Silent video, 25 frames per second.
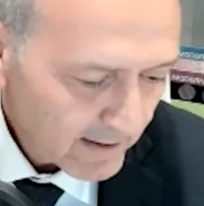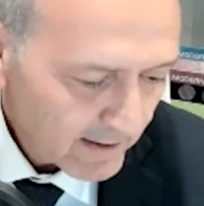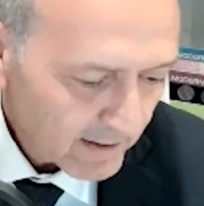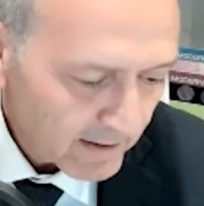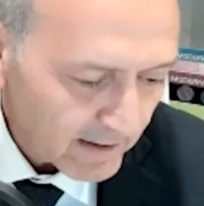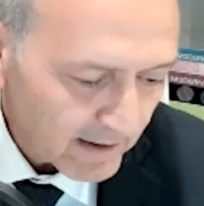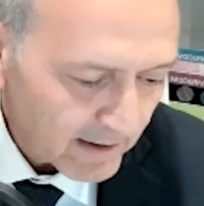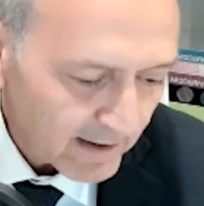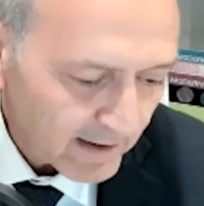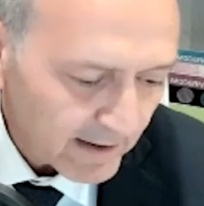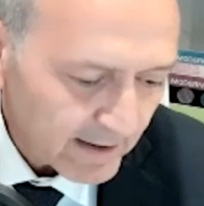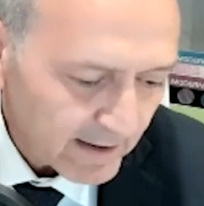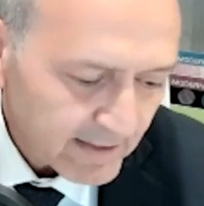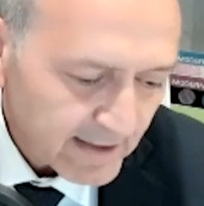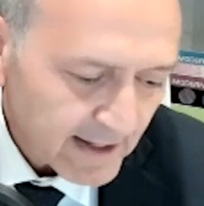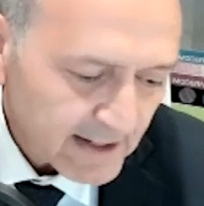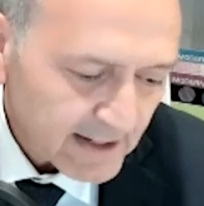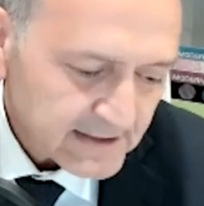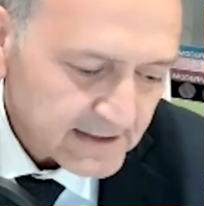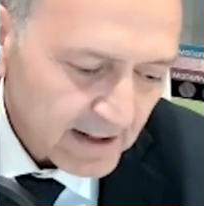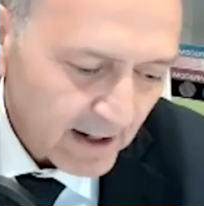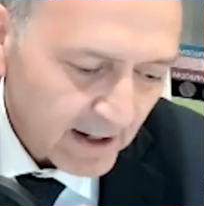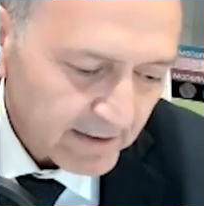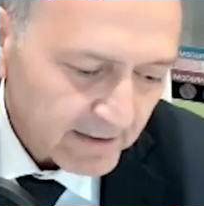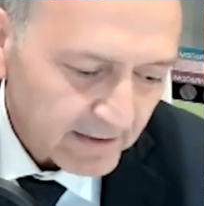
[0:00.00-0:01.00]
And
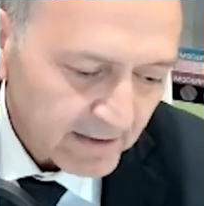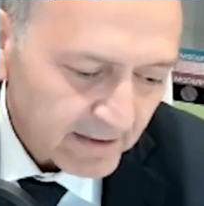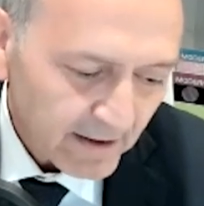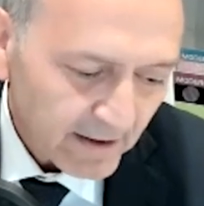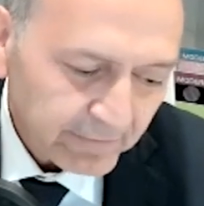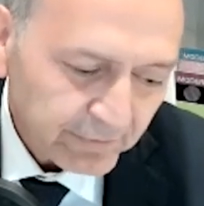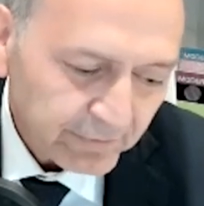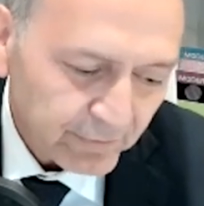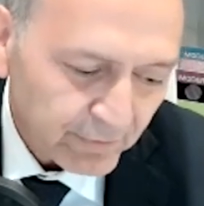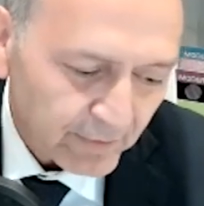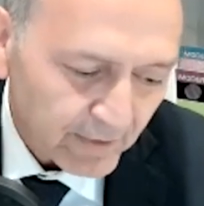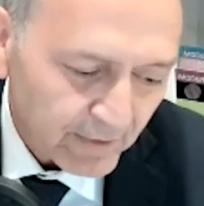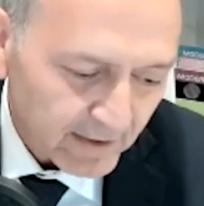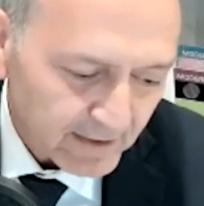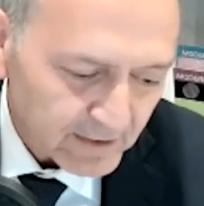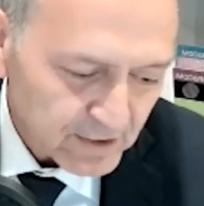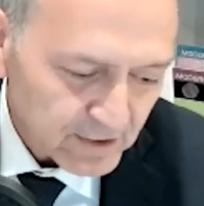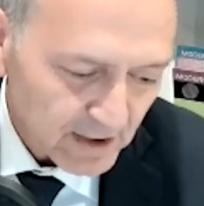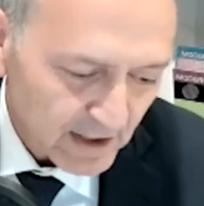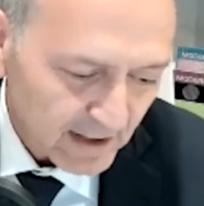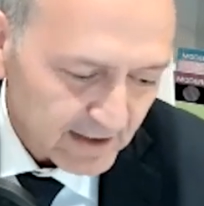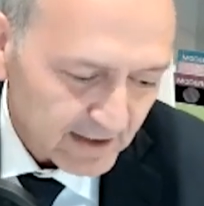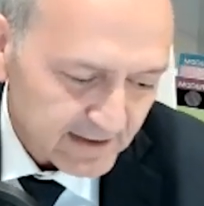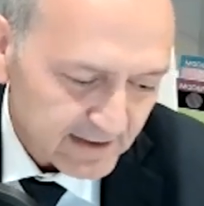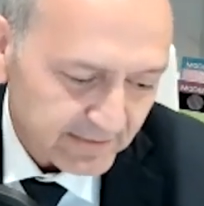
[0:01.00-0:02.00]
that's not enough.
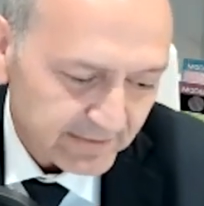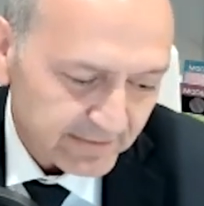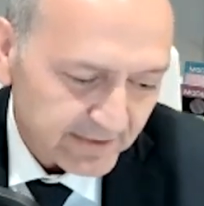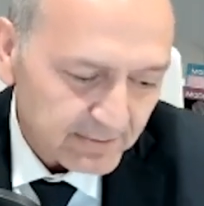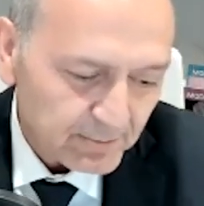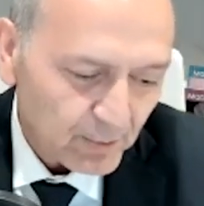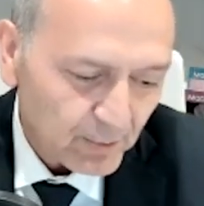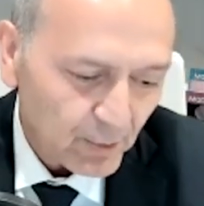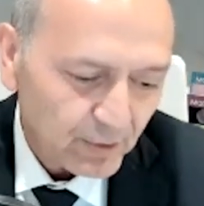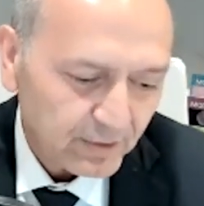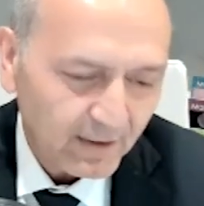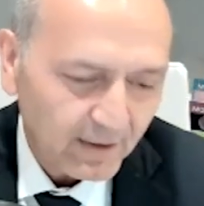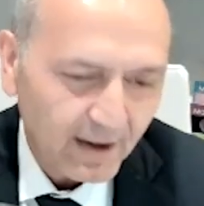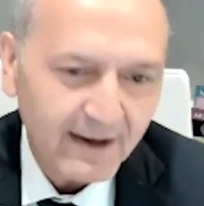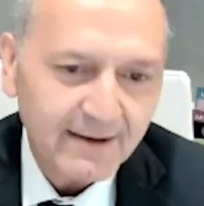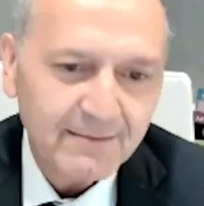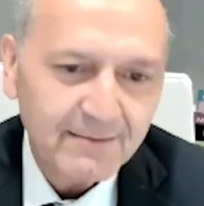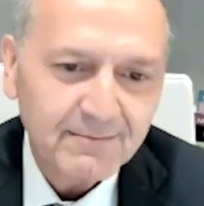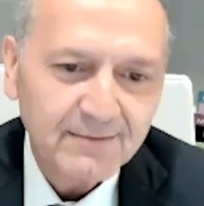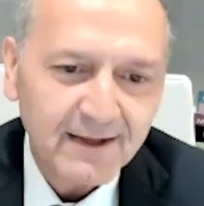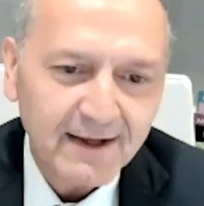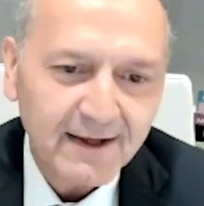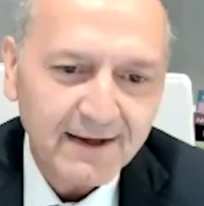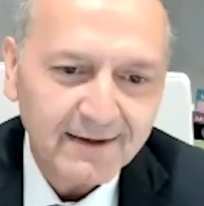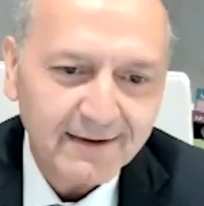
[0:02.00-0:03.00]
She has even more
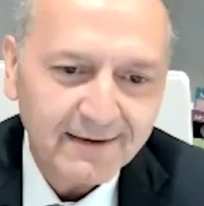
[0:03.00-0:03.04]
time.